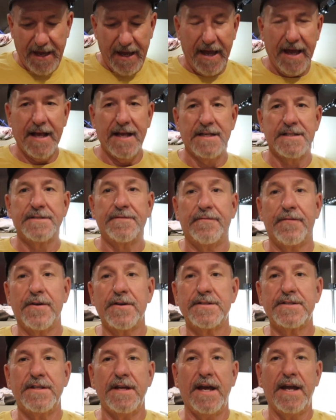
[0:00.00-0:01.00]
is,
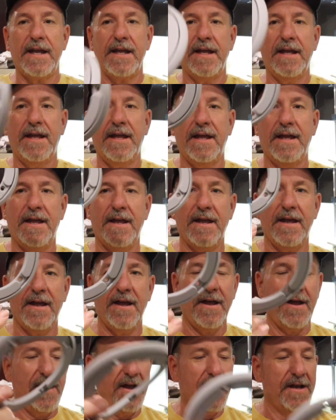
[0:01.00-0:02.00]
first thing,
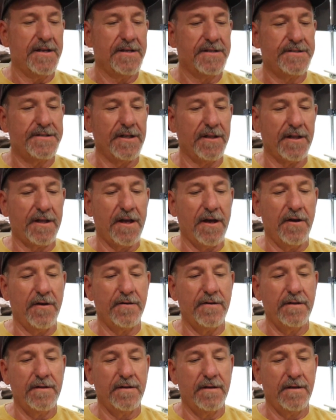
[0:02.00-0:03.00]
silicone.